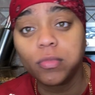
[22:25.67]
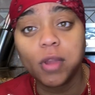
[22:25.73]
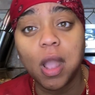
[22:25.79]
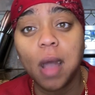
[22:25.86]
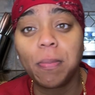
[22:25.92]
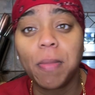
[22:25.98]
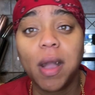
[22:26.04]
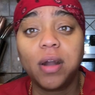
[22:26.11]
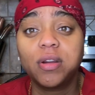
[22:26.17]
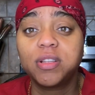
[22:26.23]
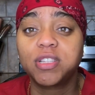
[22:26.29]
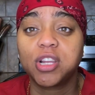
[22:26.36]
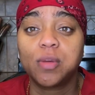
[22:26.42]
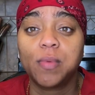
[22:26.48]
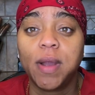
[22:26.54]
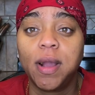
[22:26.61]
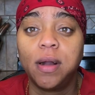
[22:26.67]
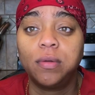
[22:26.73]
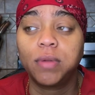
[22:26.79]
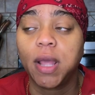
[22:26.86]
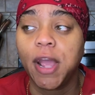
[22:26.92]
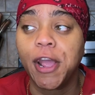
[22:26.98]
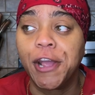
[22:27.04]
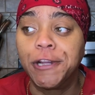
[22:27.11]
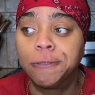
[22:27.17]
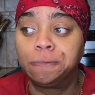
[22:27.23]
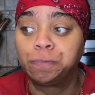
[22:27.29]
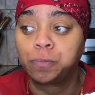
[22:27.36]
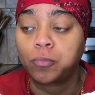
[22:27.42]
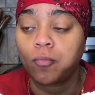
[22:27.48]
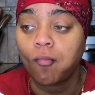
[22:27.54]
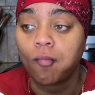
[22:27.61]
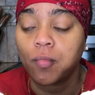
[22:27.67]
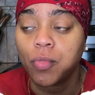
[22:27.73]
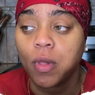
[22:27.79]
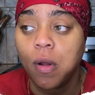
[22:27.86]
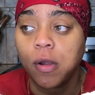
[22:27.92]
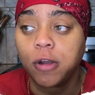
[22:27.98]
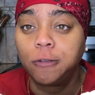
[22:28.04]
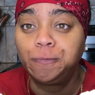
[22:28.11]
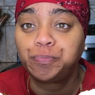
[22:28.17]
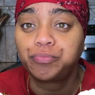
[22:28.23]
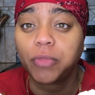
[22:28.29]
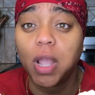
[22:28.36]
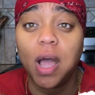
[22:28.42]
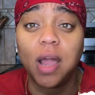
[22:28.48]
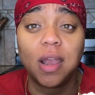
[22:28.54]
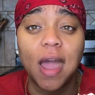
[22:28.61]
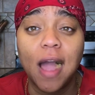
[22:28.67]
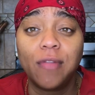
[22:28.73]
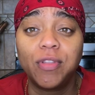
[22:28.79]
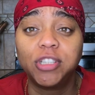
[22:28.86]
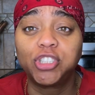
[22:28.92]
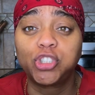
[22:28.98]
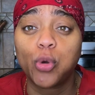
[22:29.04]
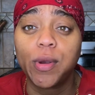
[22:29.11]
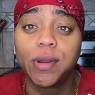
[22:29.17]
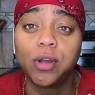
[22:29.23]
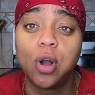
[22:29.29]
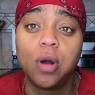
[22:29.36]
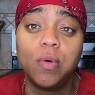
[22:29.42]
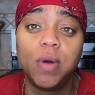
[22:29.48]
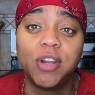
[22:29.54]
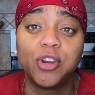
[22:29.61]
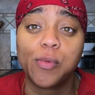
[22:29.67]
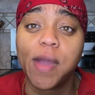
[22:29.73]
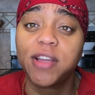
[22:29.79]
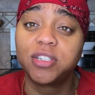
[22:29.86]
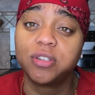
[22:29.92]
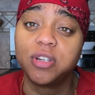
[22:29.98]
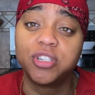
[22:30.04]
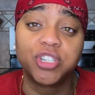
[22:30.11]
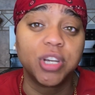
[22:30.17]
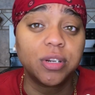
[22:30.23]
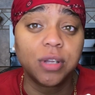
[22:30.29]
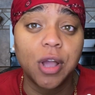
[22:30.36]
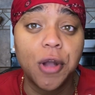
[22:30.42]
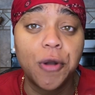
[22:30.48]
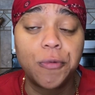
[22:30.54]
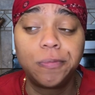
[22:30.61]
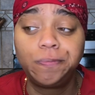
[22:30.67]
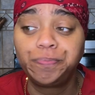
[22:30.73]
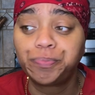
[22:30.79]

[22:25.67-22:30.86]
I'm not going to sit around and allow this story to go a direction it shouldn't go